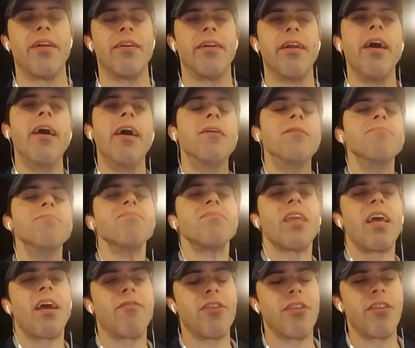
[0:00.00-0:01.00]
And
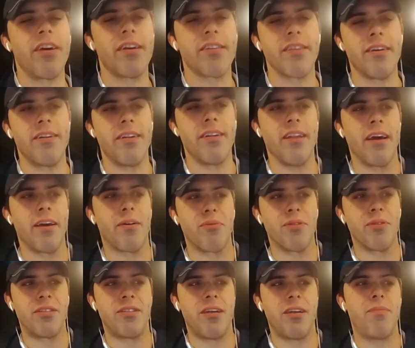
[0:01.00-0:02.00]
everything that like
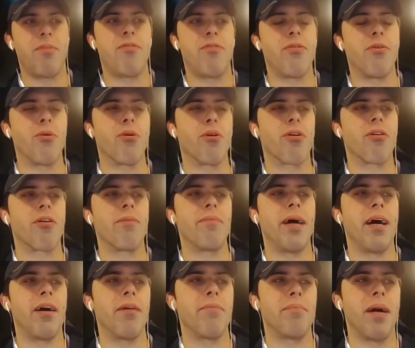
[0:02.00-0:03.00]
was said before
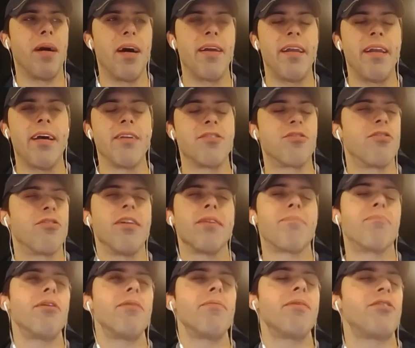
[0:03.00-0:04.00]
about Binance or
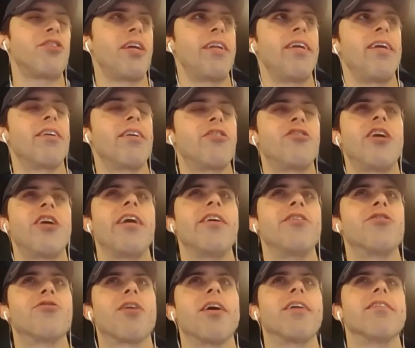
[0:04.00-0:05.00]
like pretty much any
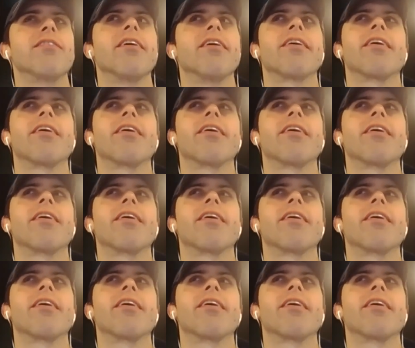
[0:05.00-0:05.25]
exchange, right?